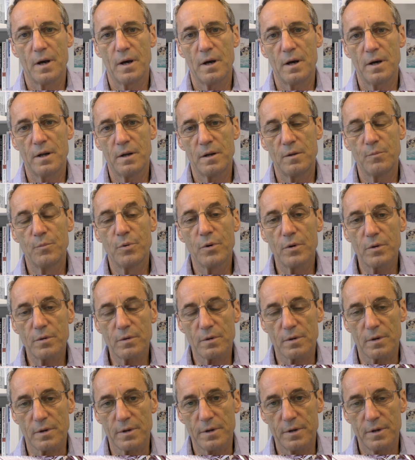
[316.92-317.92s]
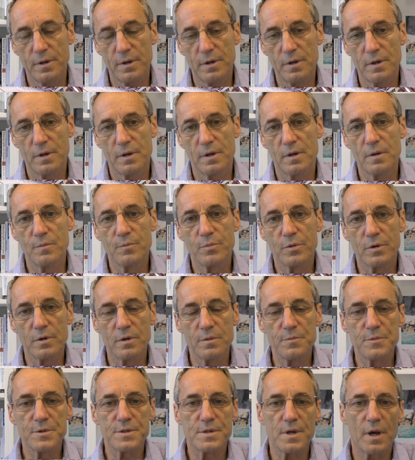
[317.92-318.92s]
and importantly,
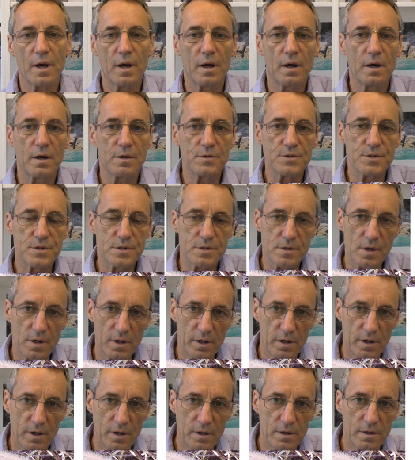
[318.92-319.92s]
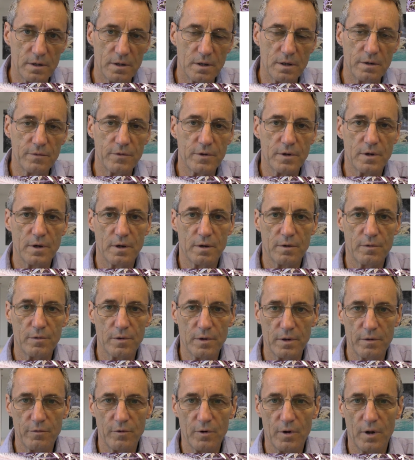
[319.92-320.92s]
improvements outside of the
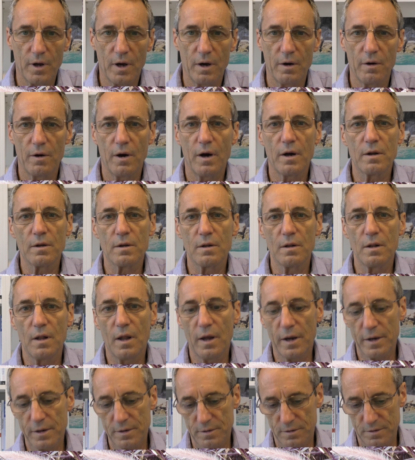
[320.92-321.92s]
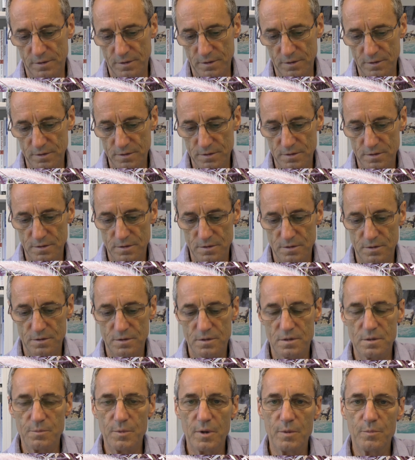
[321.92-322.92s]
current level are unlikely
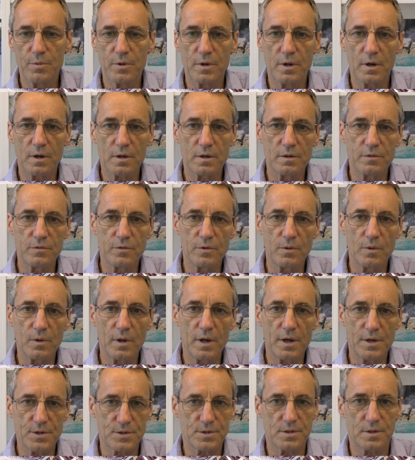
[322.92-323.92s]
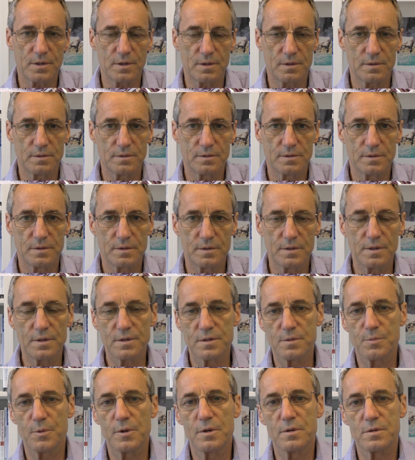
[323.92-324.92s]
to be productive or lasting. And
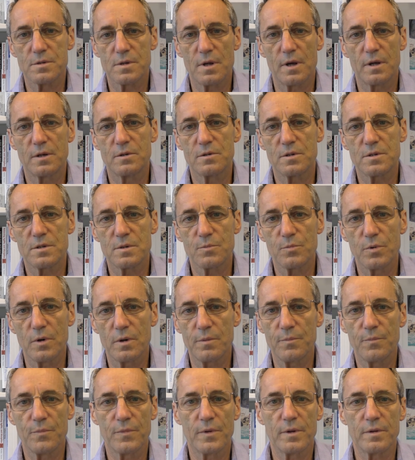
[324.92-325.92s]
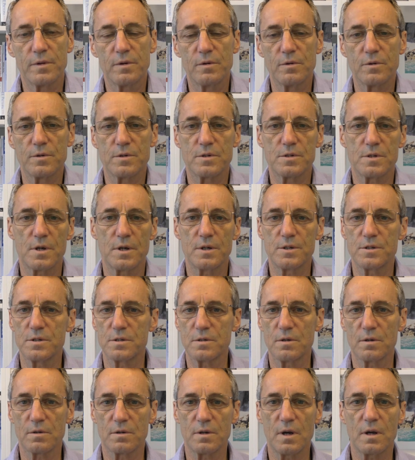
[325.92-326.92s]
that's because they address a problem that the organization
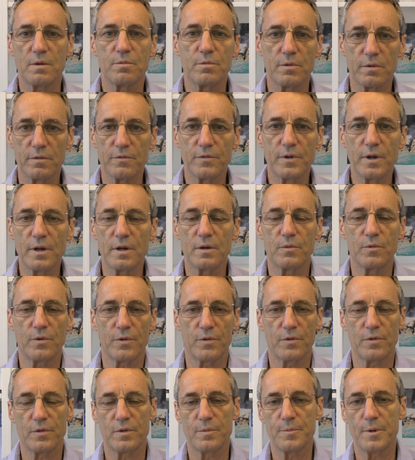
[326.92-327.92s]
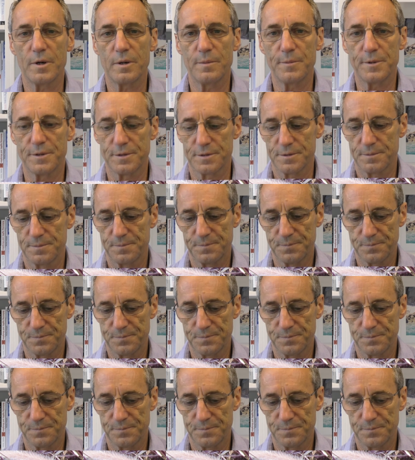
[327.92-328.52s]
is not capable of dealing with at the moment.